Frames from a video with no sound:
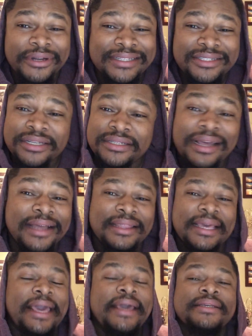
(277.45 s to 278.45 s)
And it's just not
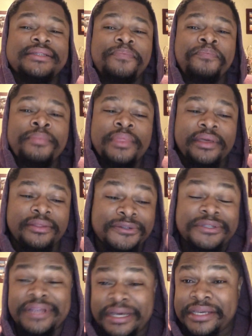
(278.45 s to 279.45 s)
the case. And there's
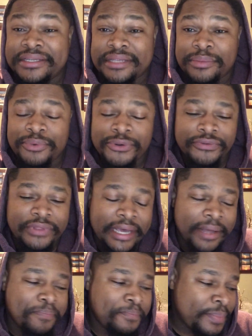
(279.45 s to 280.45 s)
studies that prove that.